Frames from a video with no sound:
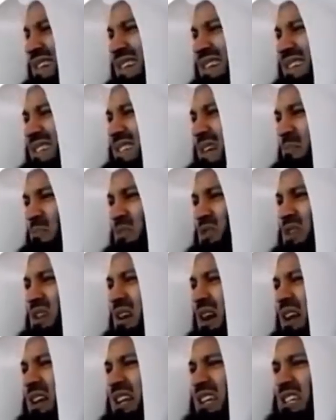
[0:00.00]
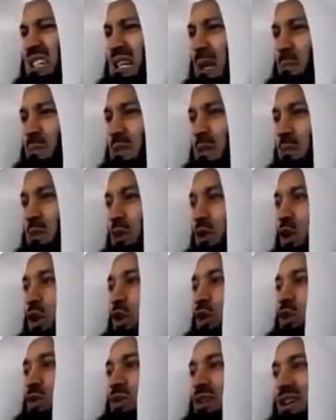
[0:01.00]
something unacceptable,
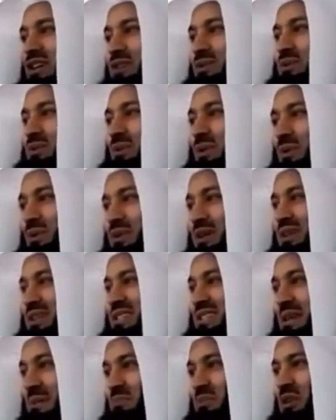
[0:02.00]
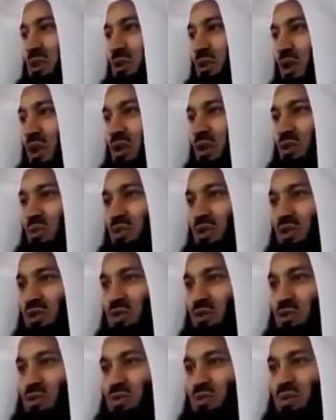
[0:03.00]
you need to know there is something wrong with
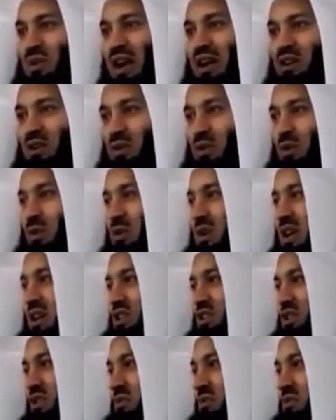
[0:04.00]
you and your connection